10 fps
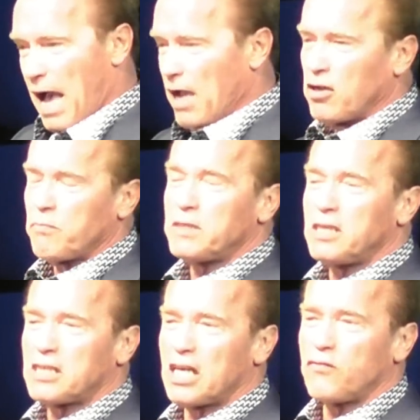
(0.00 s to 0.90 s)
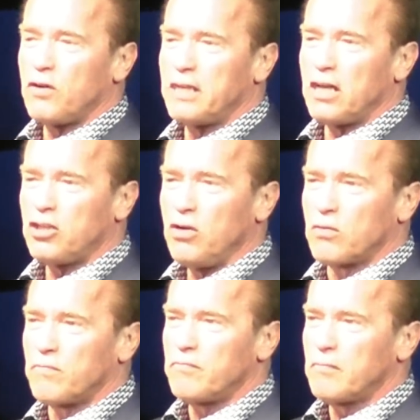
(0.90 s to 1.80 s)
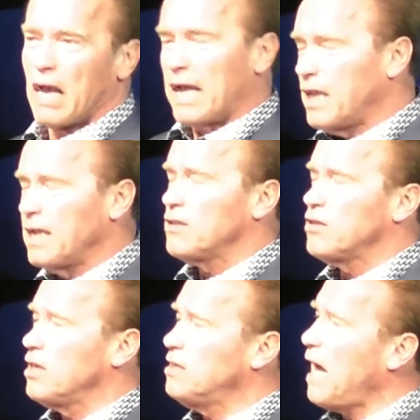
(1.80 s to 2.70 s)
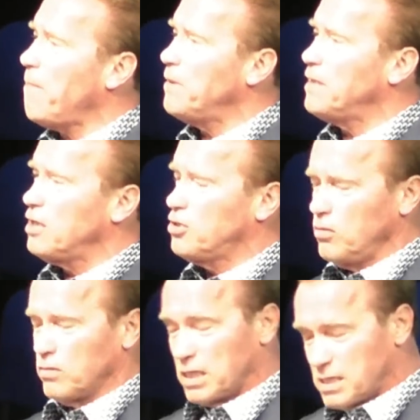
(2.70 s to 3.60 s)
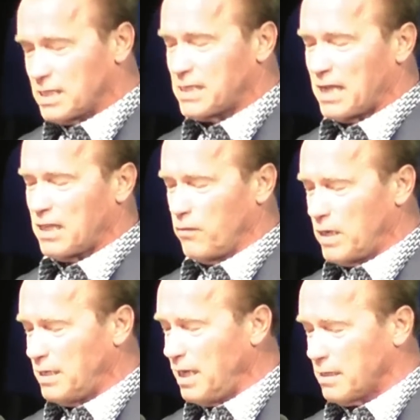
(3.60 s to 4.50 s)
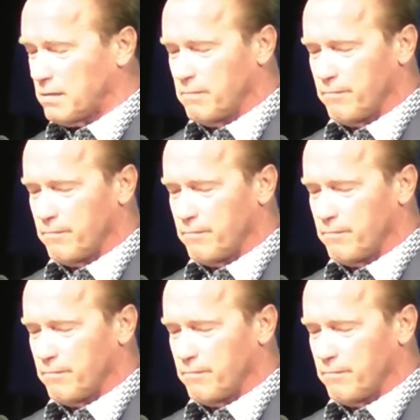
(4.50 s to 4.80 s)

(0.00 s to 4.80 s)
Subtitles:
I could be successful in that too. I can get to the top in that too, and this is exactly what I did.